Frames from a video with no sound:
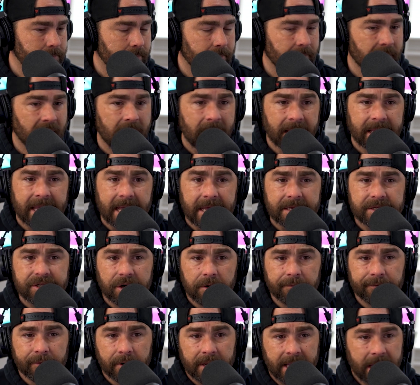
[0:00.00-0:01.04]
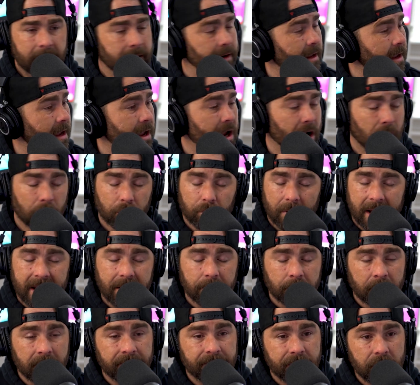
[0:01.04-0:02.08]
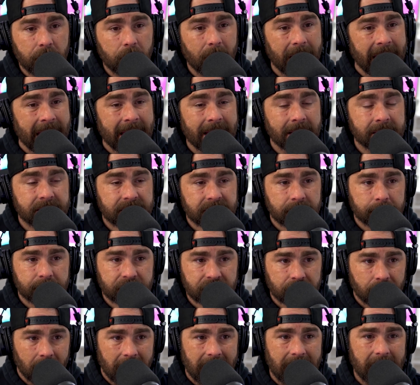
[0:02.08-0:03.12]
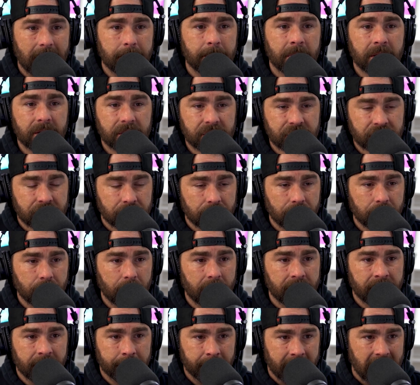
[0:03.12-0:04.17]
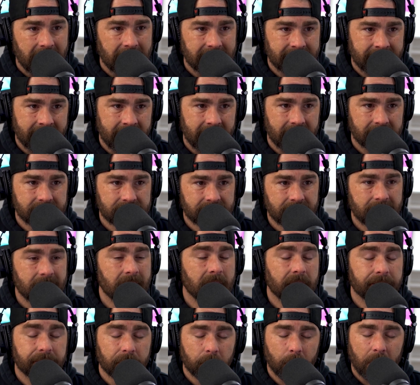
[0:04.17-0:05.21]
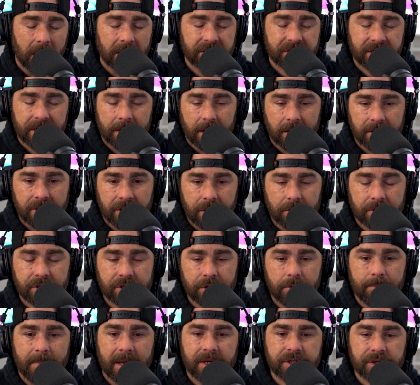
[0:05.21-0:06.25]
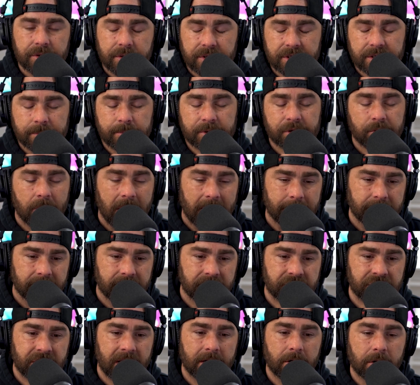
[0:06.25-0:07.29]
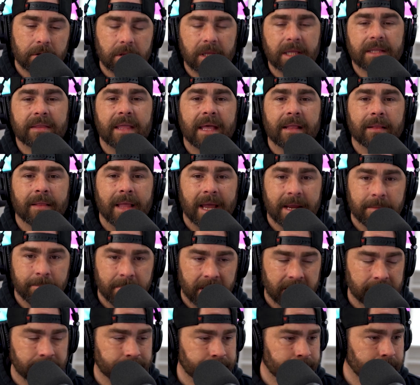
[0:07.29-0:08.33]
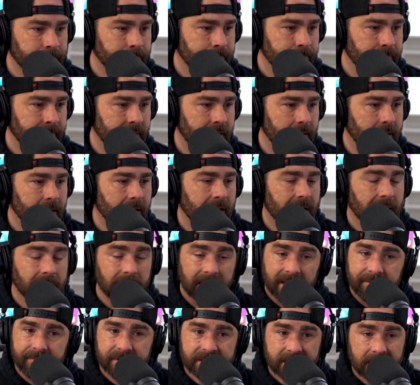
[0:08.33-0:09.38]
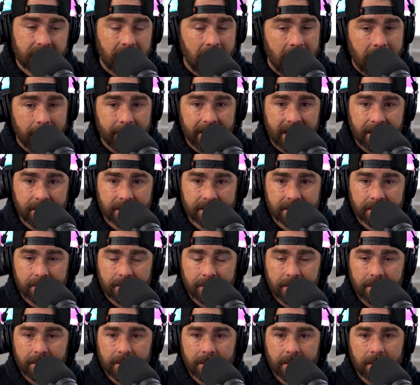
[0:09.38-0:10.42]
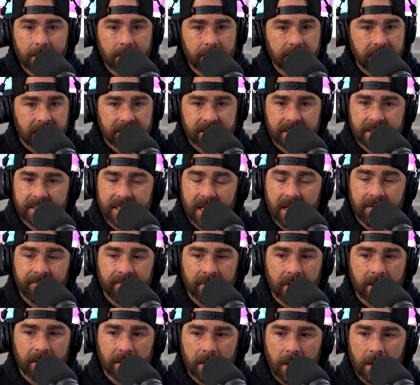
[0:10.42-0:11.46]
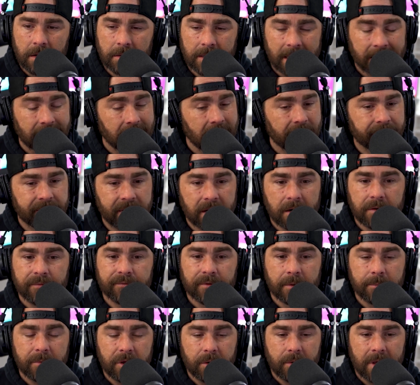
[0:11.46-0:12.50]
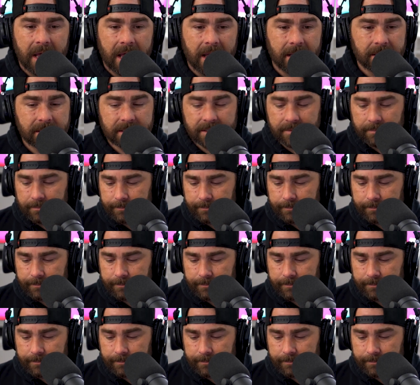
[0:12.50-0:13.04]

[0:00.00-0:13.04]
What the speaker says: Again, don't forget, rate, review, and subscribe to the podcast. If you're watching on YouTube, make sure you subscribe to the channel. Click that like button. Leave us a comment. Doesn't take very long. I love hearing from you guys.